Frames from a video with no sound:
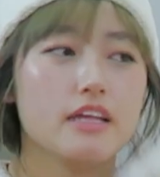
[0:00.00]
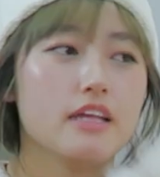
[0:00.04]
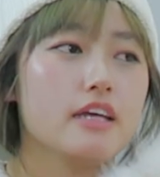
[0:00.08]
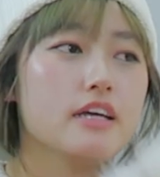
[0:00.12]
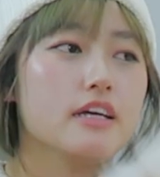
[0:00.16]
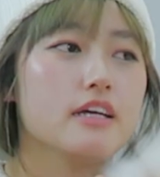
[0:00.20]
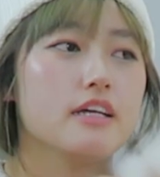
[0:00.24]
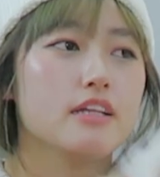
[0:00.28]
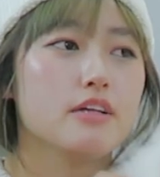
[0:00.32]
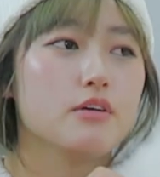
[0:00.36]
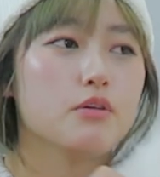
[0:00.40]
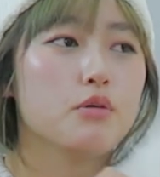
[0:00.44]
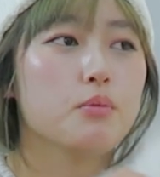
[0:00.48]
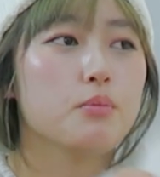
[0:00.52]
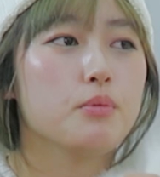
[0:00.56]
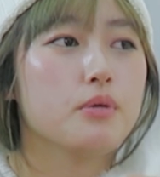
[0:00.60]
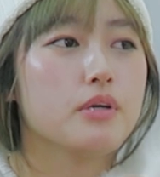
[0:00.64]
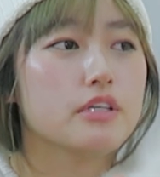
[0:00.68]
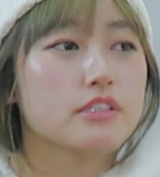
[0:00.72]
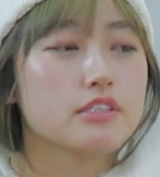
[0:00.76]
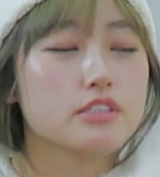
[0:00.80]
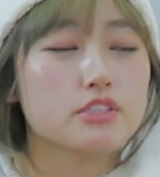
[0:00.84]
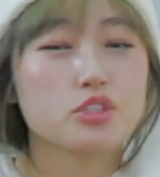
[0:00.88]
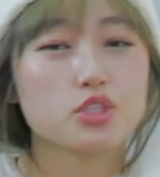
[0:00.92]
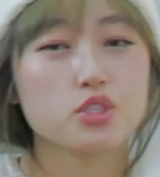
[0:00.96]
And I hope you
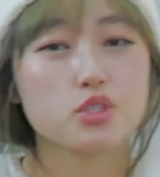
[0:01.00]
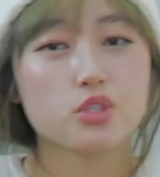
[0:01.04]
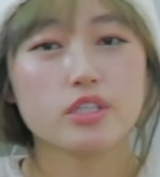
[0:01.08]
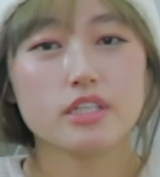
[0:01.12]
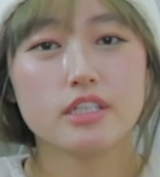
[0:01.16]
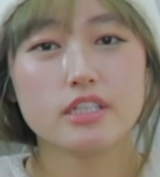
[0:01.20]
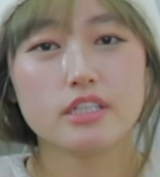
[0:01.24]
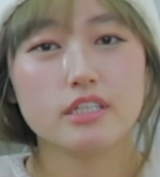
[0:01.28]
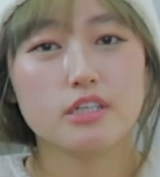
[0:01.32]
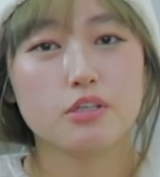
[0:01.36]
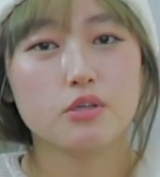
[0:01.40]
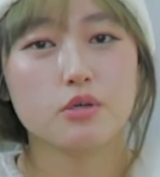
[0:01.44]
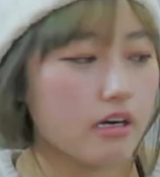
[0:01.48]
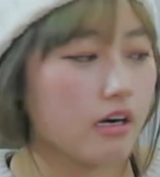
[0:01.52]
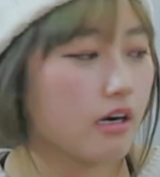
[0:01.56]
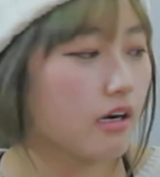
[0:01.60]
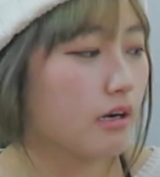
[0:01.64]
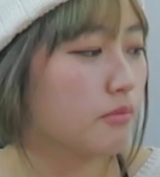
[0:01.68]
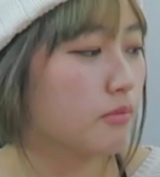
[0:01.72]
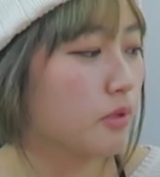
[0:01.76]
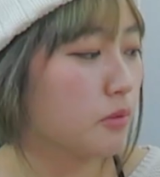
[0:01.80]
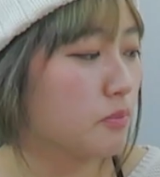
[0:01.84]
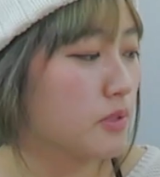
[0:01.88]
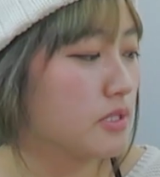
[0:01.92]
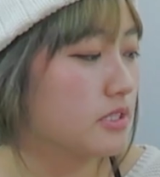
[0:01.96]
guys enjoy it. There
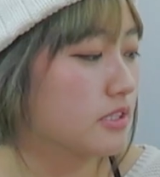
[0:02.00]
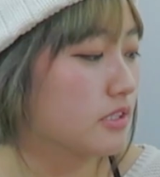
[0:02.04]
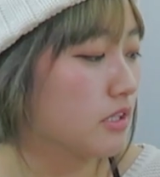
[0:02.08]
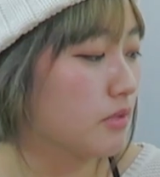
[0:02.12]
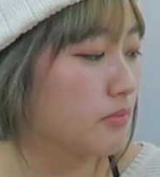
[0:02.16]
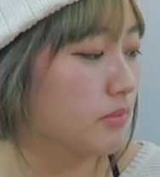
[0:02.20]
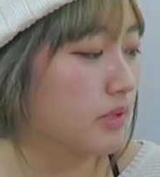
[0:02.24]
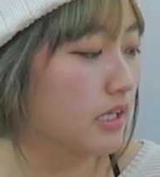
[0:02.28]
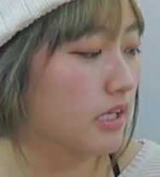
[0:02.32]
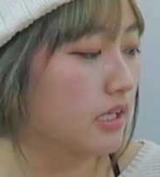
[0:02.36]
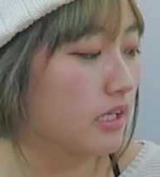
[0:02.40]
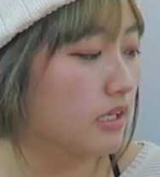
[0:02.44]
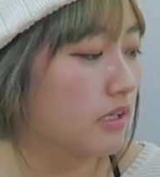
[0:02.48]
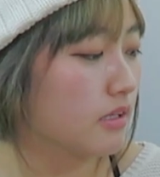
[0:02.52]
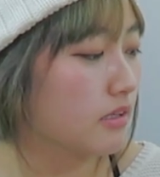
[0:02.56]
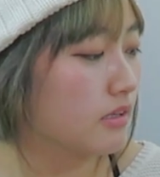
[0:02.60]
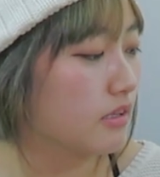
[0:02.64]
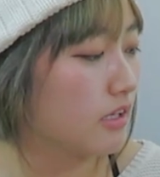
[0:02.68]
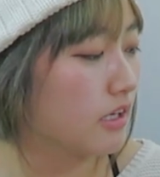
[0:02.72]
are mukbangs coming.